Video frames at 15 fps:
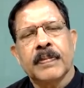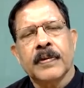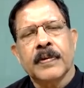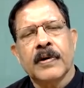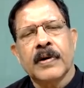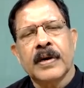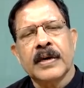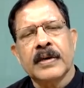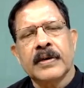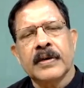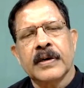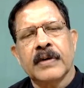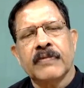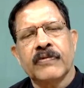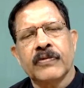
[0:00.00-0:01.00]
Product
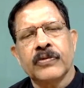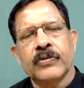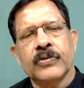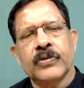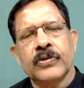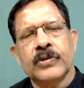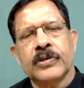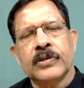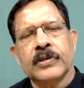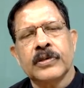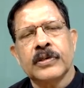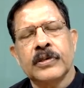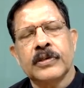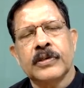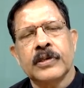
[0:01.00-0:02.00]
of roots
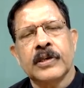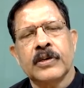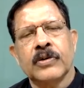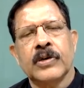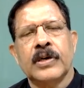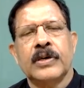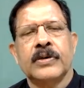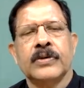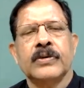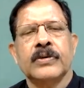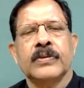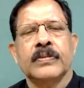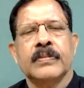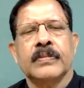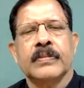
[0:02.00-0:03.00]
is equal
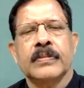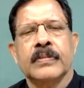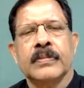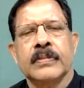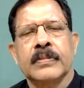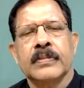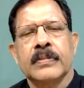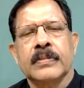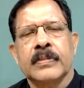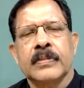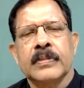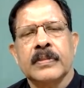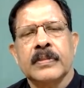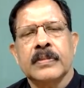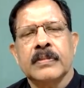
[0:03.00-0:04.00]
to
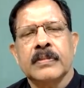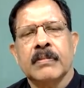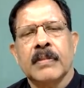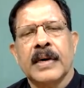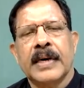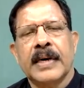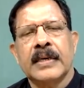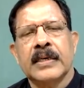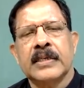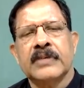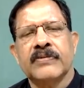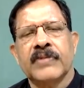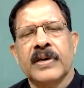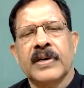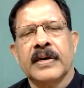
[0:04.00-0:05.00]

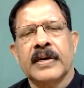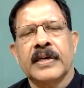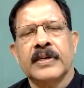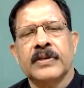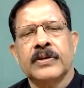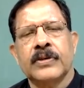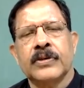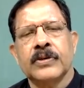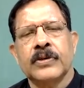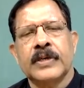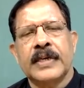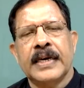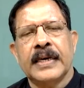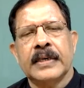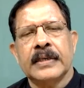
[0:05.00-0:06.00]
minus 1 raised to
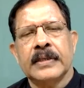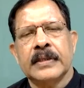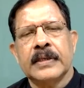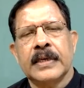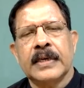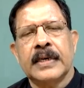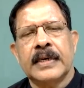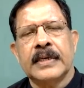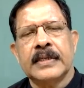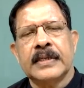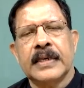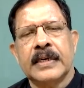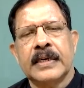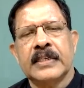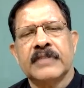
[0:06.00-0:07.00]
n. Here it
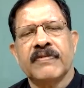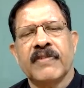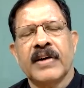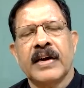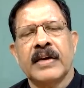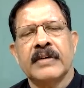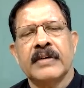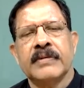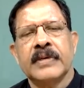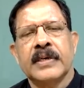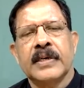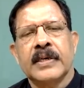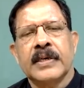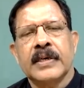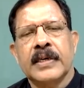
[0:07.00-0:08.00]
is n is 5
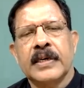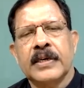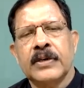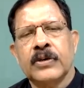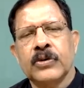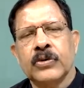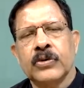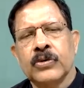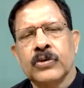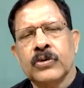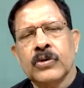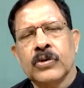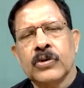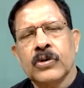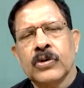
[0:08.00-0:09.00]

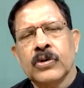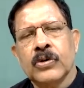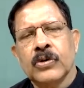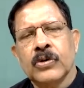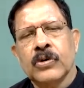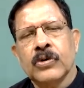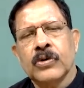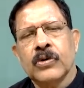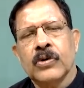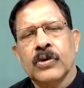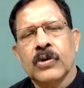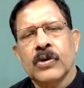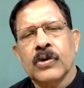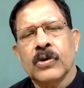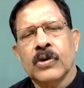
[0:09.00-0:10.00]
into
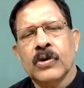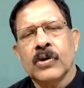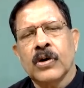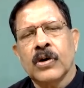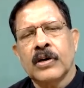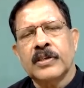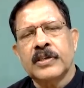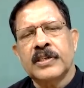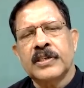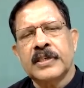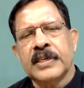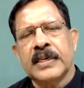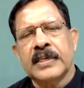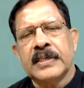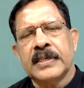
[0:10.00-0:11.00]

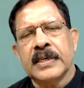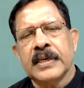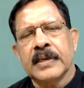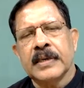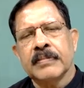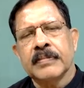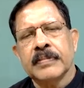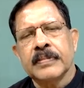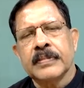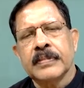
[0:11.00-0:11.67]
constant term.